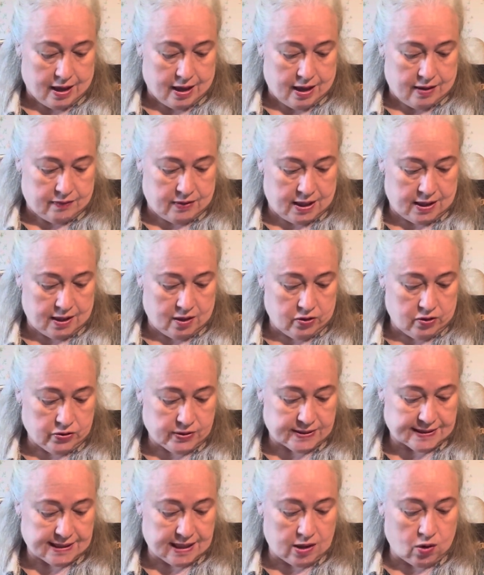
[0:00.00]
Then
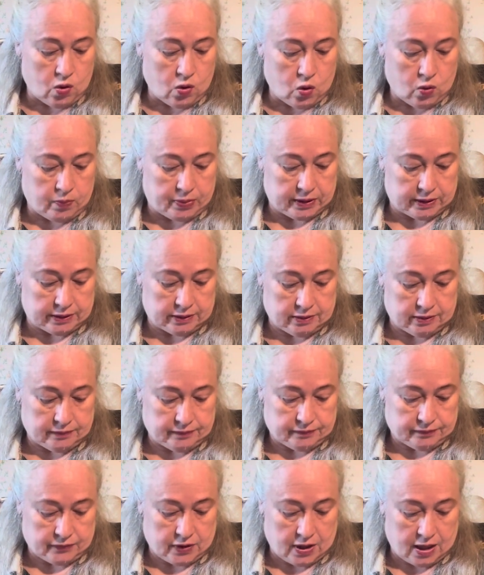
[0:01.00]
Lucy Auburn,
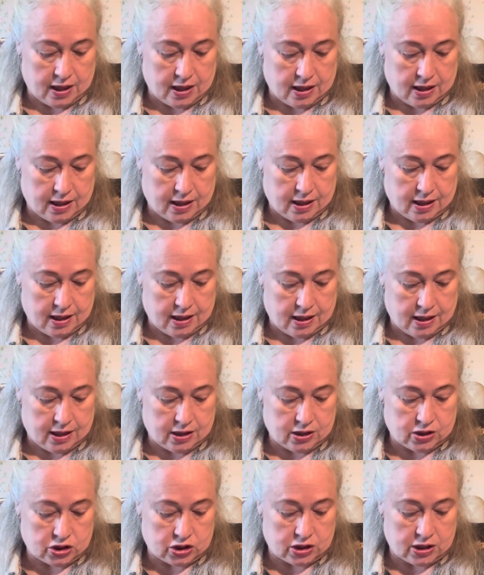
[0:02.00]

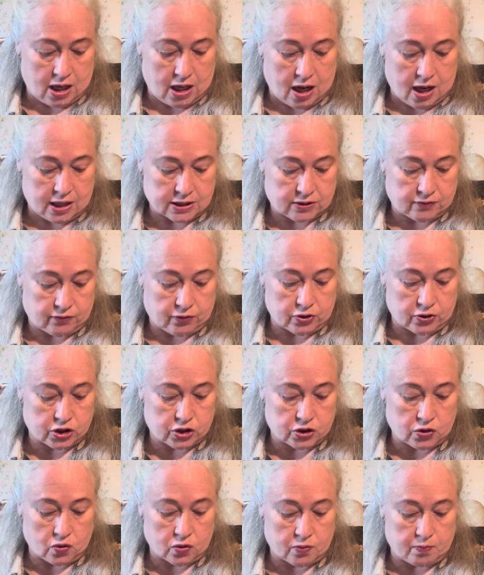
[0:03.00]
she asked for a
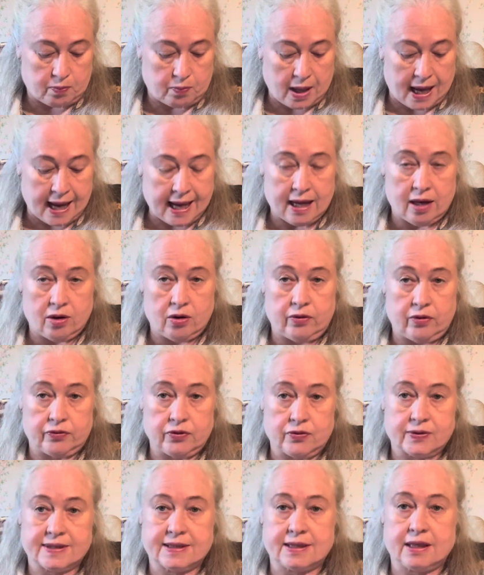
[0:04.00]
short bio of
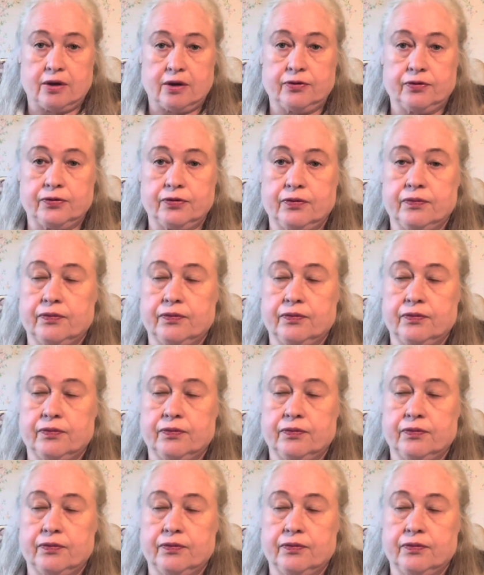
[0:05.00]
yourself.